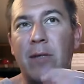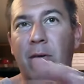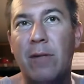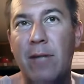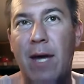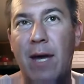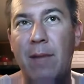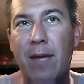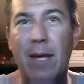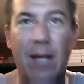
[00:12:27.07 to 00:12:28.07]
your
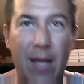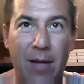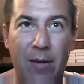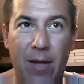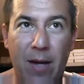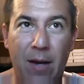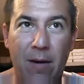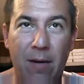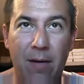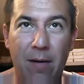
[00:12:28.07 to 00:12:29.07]
dime getting health care